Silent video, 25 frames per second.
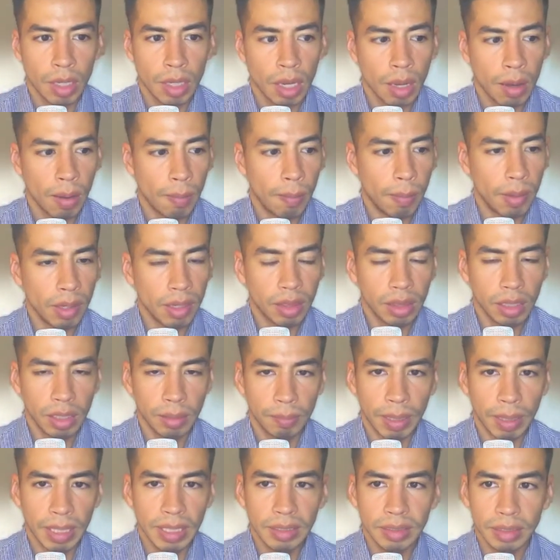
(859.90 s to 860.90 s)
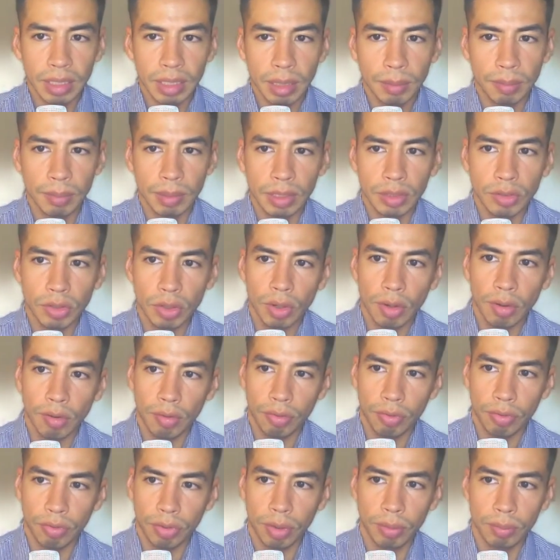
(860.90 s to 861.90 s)
monthly bank statements
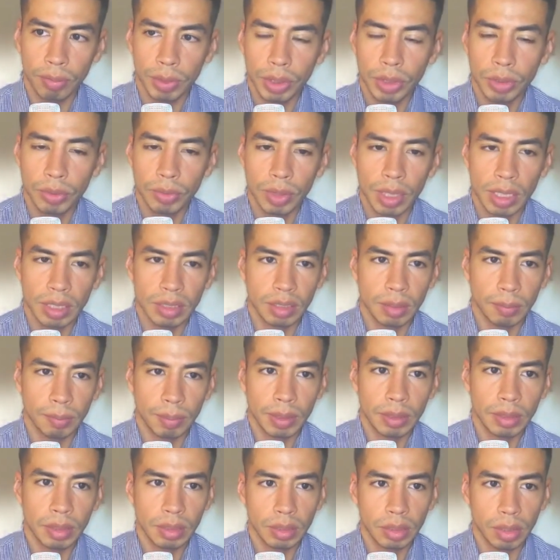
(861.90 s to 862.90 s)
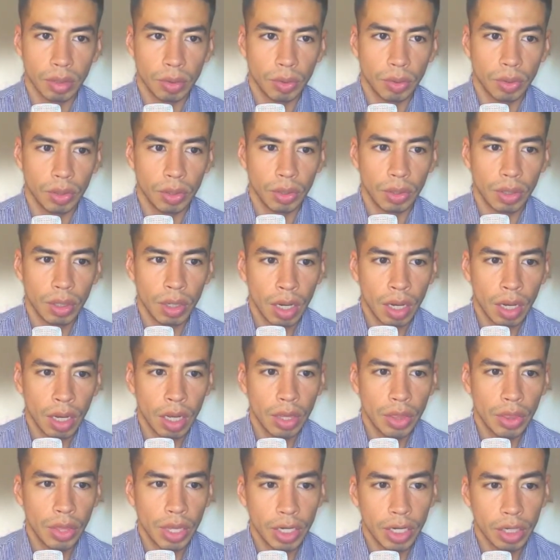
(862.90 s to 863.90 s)
from you as the business owner,
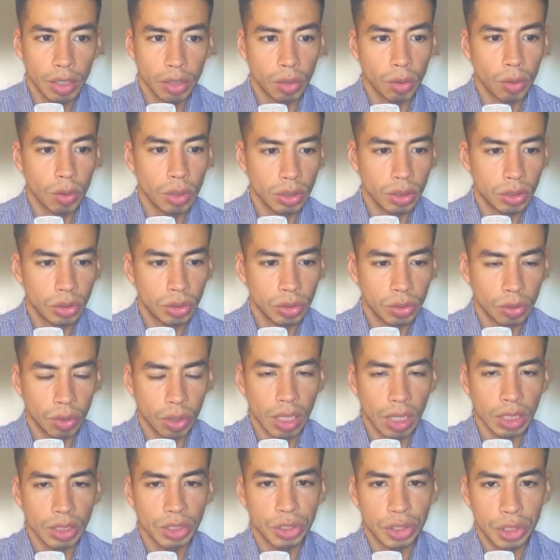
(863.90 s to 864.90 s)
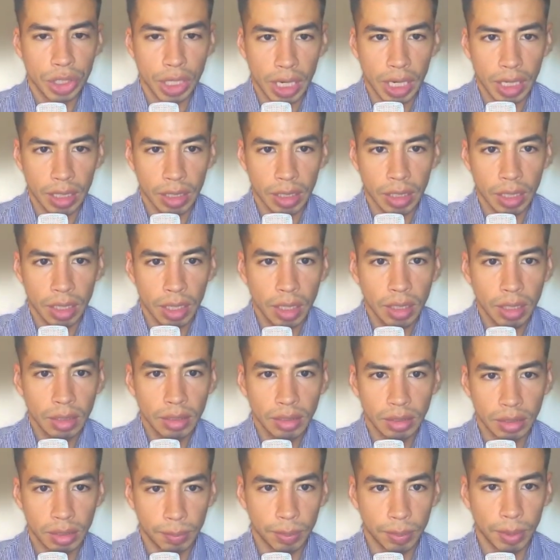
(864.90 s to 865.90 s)
they are going to cross-check the
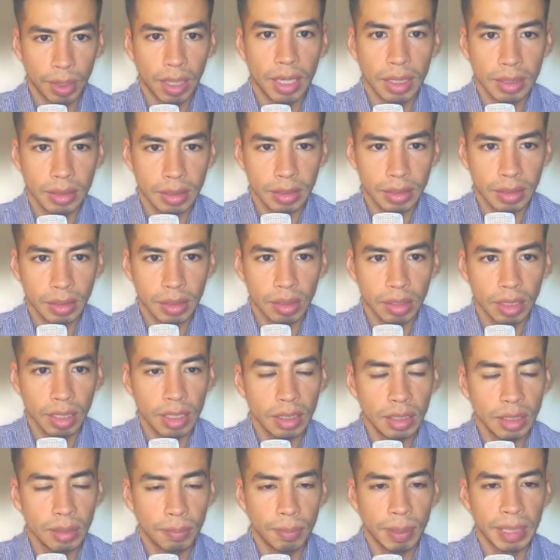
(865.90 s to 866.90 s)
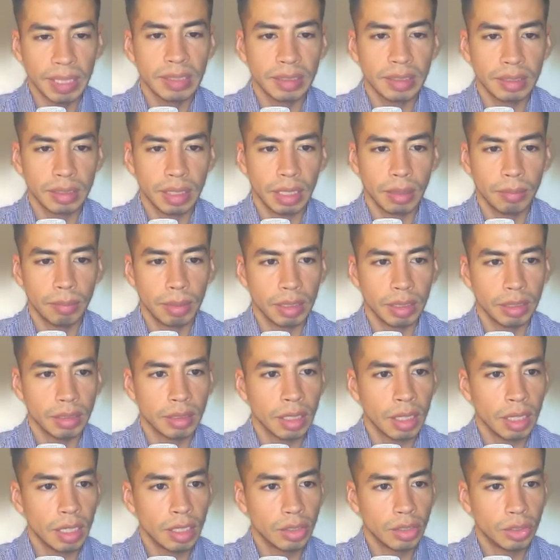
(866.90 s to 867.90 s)
deposits in the bank statement
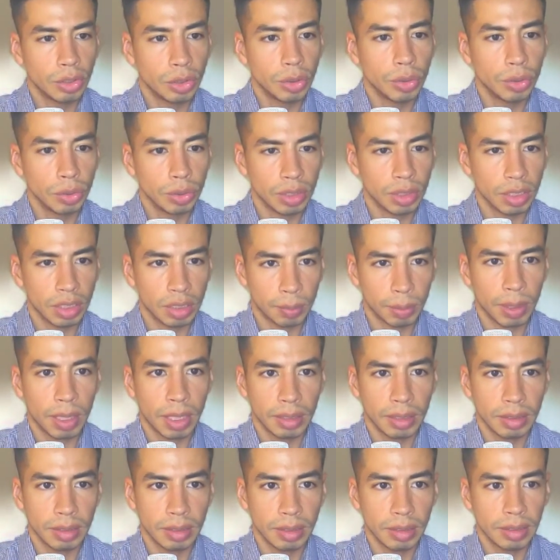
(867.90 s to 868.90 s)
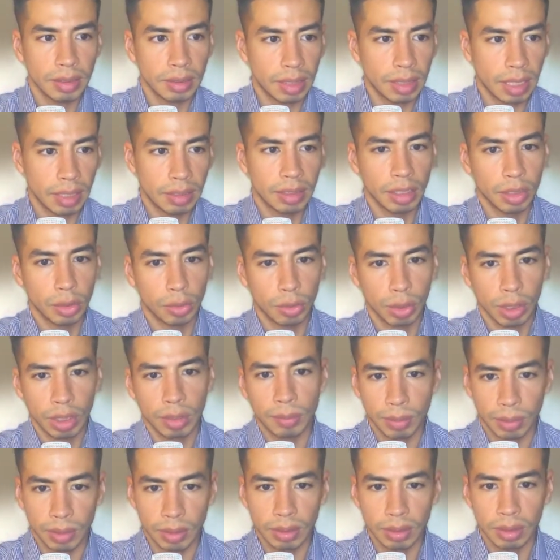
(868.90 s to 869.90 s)
to the deposits that's in
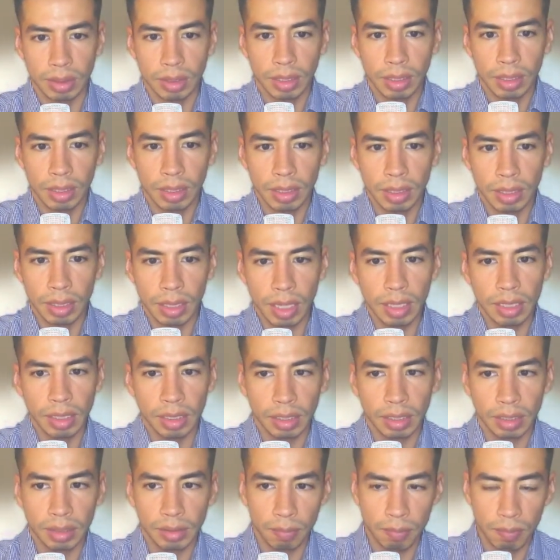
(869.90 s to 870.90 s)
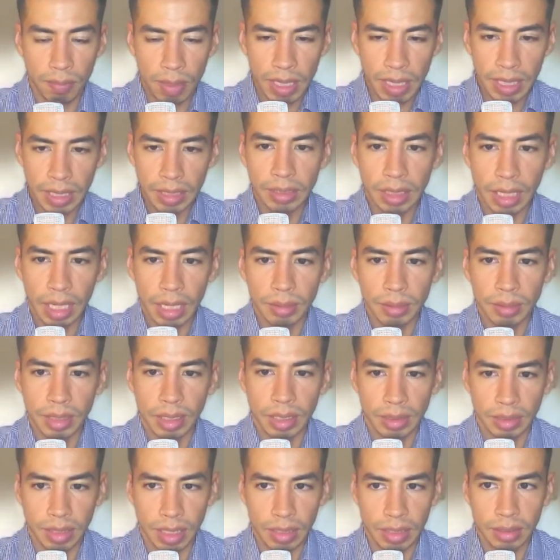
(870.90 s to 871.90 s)
QuickBooks. And many times
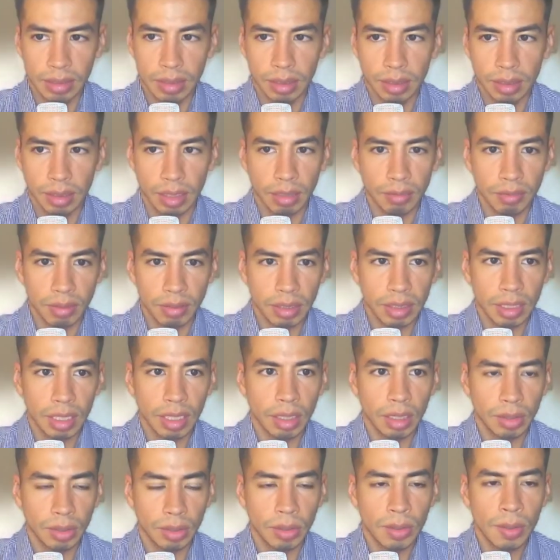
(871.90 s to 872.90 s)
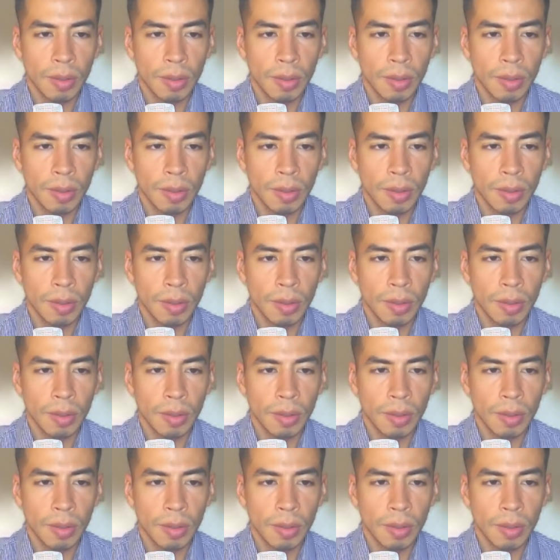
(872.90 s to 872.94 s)
that's the give and tell